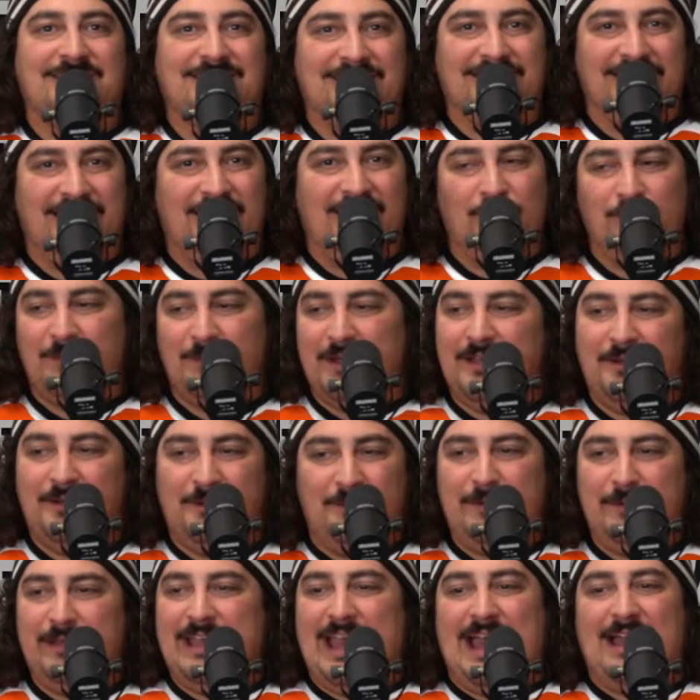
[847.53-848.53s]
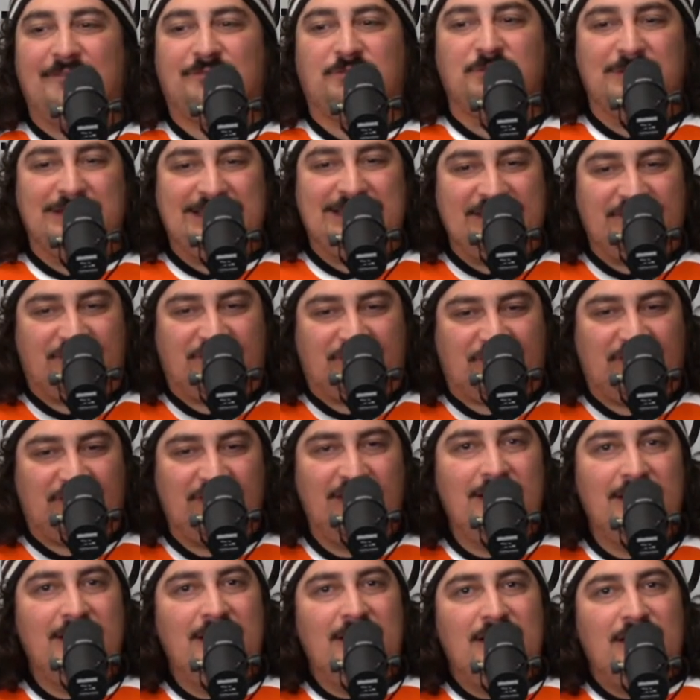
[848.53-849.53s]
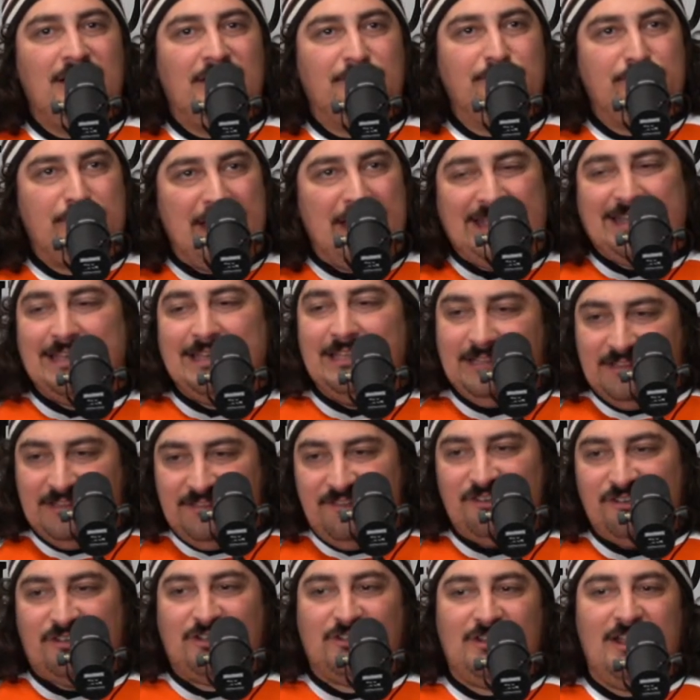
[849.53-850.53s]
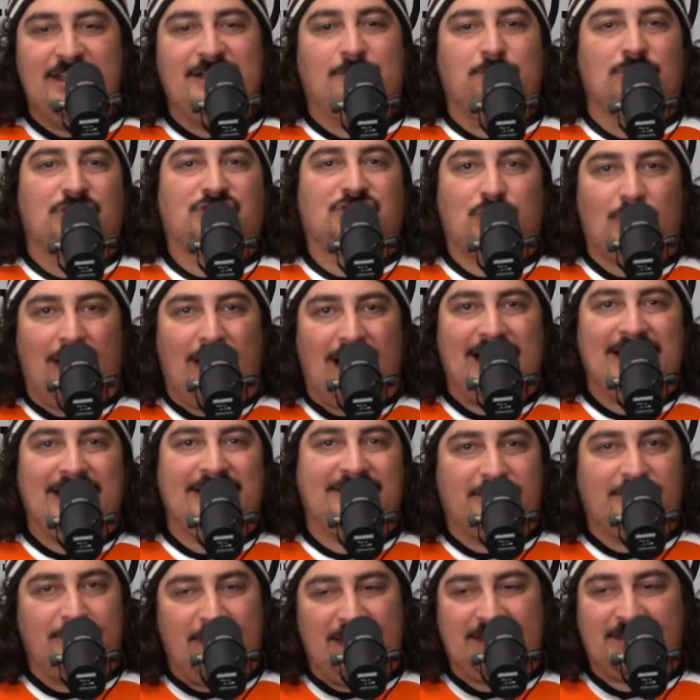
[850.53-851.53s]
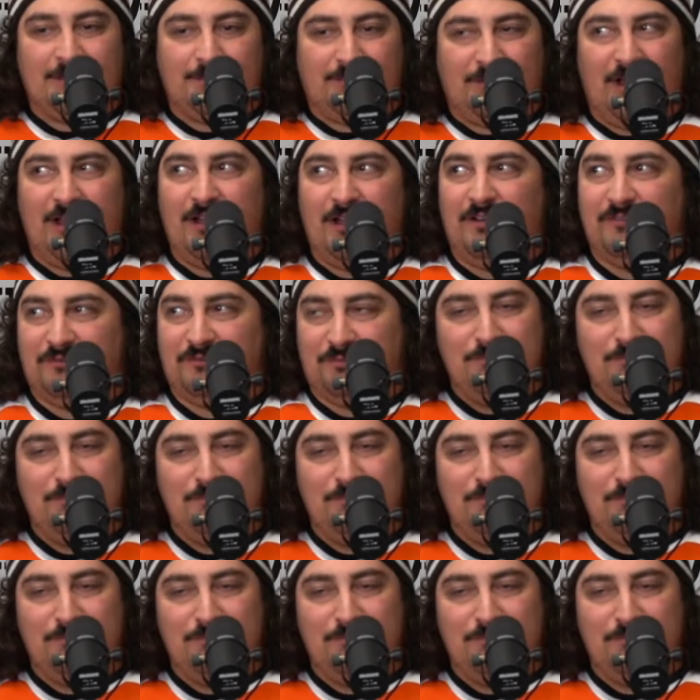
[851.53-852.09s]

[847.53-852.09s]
You know, we have to at least make it look like we're trying to make the playoffs.